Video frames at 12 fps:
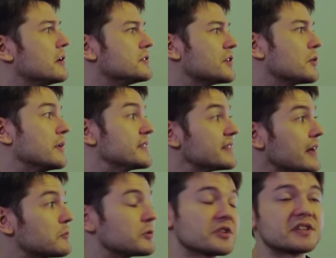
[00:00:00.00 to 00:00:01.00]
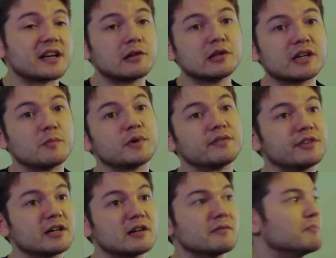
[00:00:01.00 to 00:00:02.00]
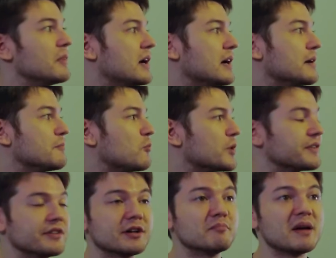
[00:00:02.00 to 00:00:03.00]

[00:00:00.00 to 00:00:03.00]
So instead, we'll just take a look at one of their